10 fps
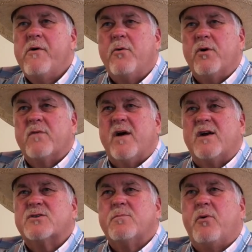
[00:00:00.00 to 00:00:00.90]
One of
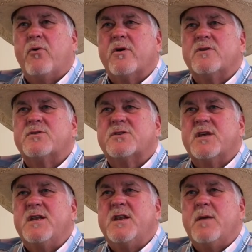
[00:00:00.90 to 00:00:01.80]
our supporters,
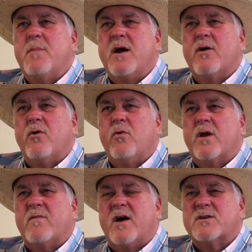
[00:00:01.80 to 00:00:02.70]
Cindy Barrow, one
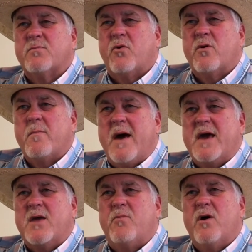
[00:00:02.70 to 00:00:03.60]
of our supporters,
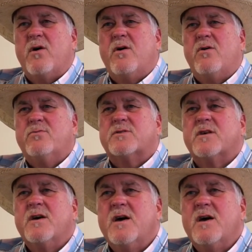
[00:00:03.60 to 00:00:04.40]
Maggie Rhodes,